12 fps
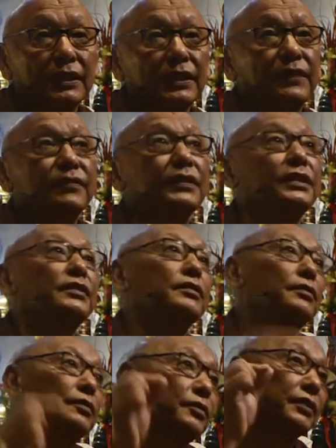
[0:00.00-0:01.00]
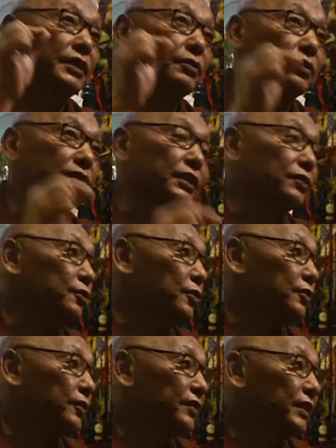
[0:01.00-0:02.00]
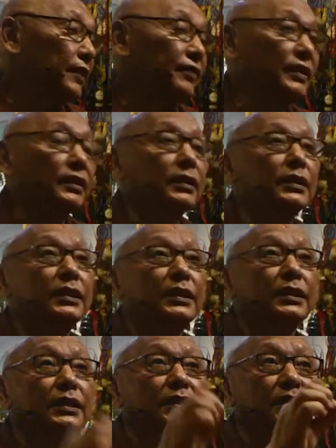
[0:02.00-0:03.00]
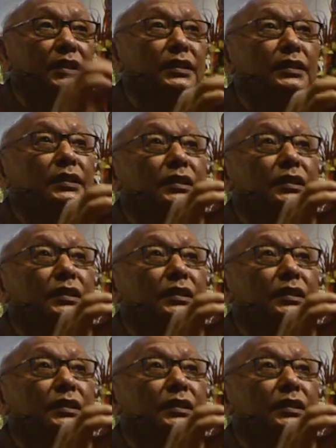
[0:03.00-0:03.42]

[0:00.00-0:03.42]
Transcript: If you recognize cause of suffering, then